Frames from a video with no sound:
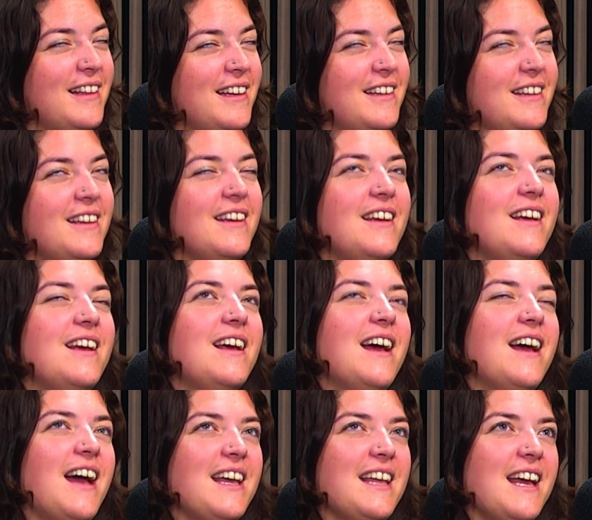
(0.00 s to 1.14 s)
And
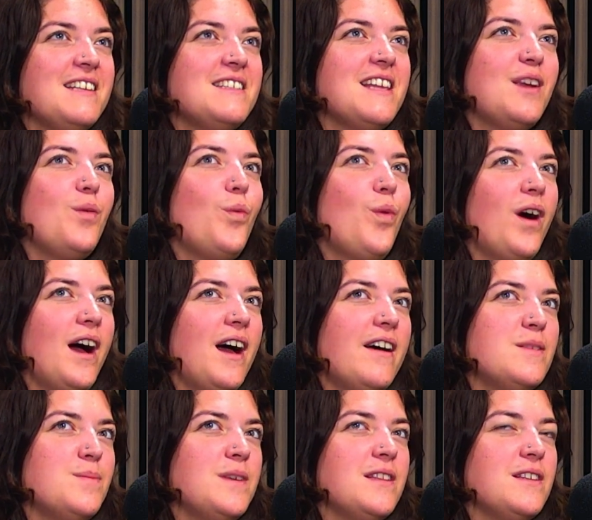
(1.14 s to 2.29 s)
I guess then, what
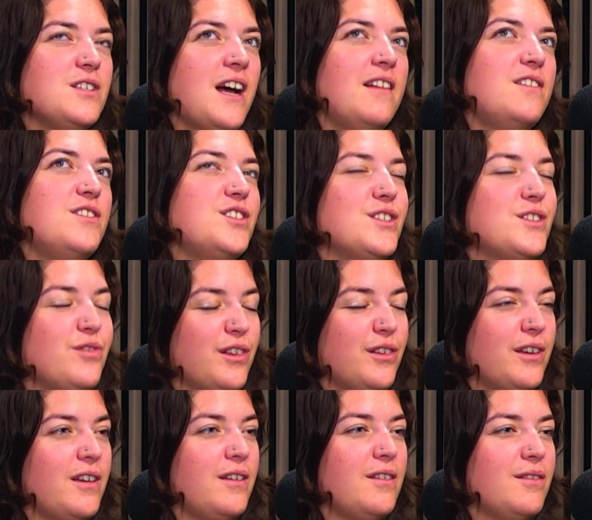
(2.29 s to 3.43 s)
has been the challenges for
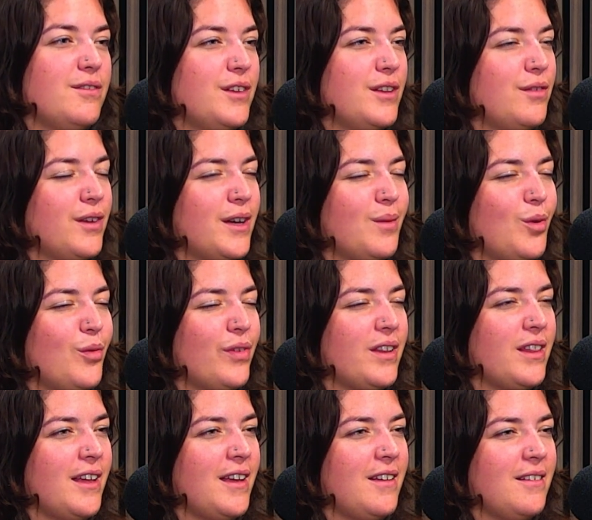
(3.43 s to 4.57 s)
the firm over the